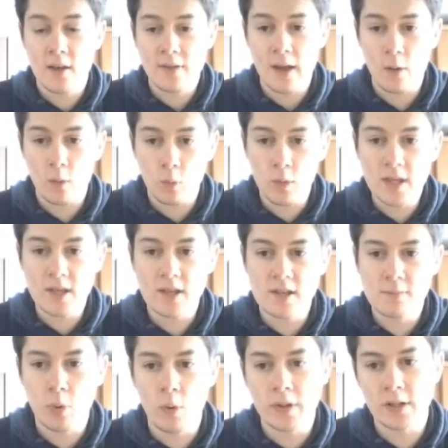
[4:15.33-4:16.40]
that
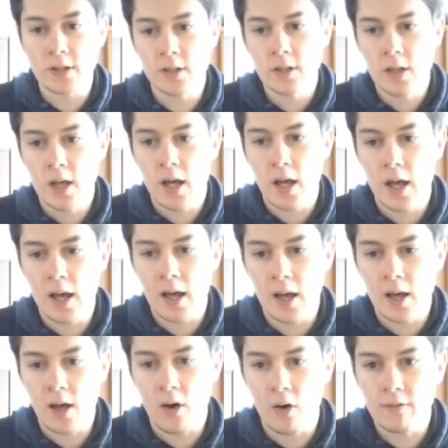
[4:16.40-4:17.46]
weakest point
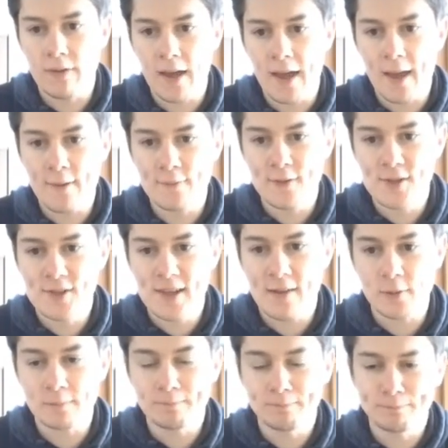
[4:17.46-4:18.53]
of
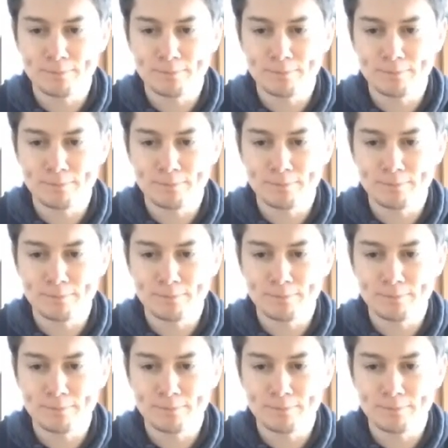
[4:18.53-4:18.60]
f7.